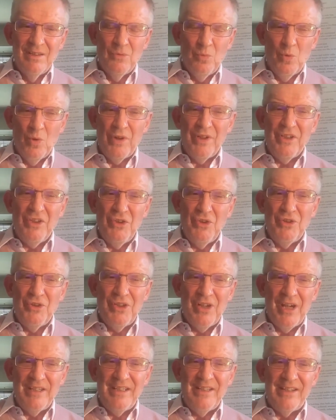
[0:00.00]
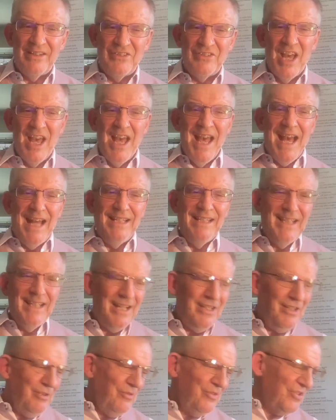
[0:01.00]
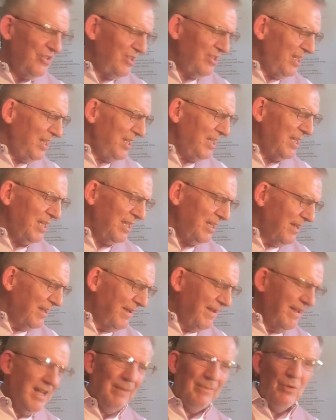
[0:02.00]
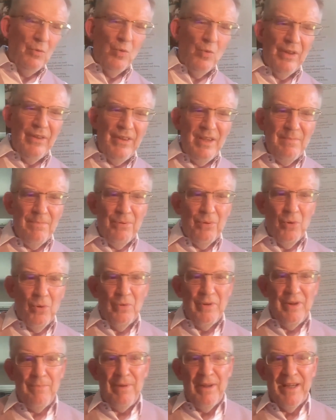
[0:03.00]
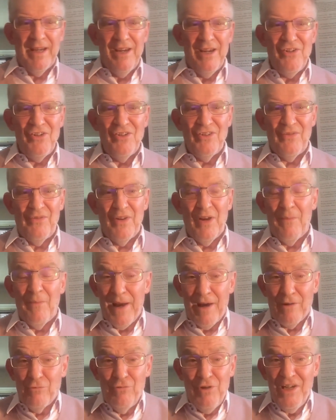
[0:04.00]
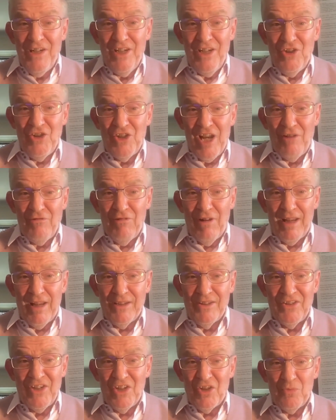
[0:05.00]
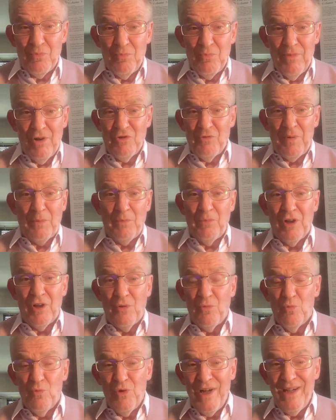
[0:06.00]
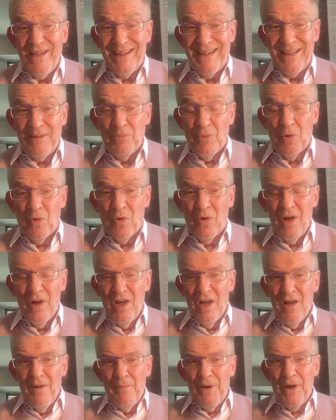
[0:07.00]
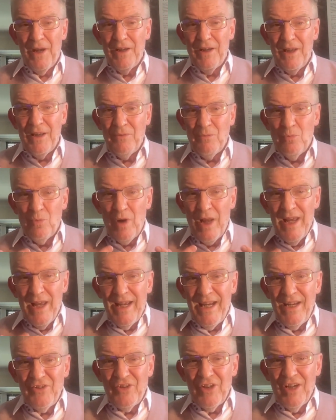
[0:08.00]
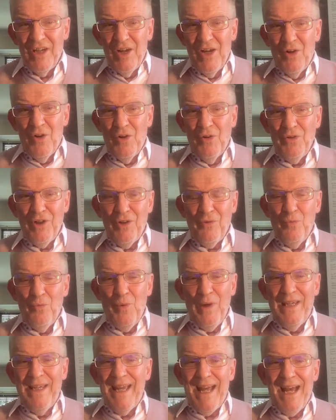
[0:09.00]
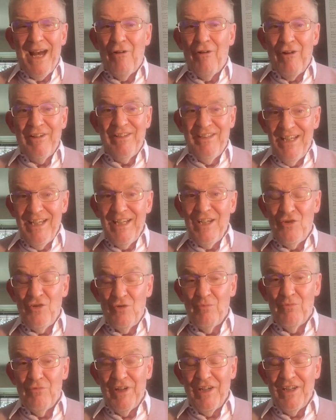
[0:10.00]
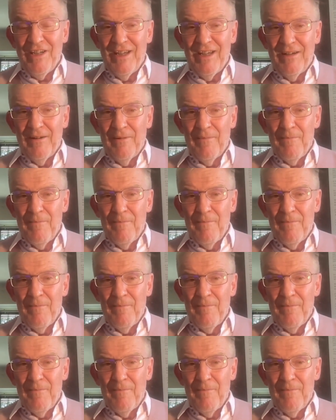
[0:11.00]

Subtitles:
What a good idea that is. And can you see, I mean, one of the important implications of it about reading generally, since most people don't read anymore, but what is that, we get our ideas from reading.